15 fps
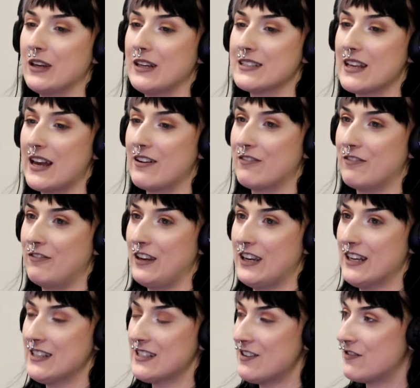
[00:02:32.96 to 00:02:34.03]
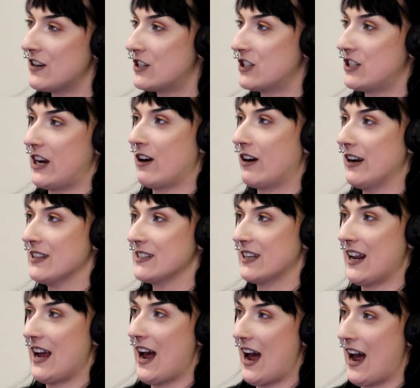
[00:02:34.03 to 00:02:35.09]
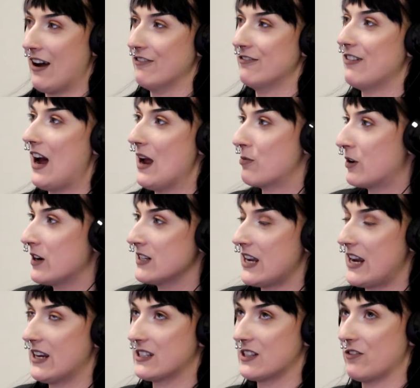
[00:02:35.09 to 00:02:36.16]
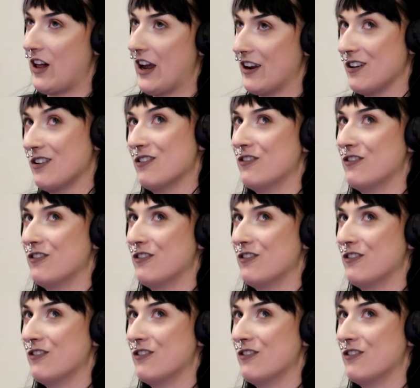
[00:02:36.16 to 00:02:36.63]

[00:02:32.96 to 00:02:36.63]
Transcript: is that vegans and vegetarians that have fiber intakes of like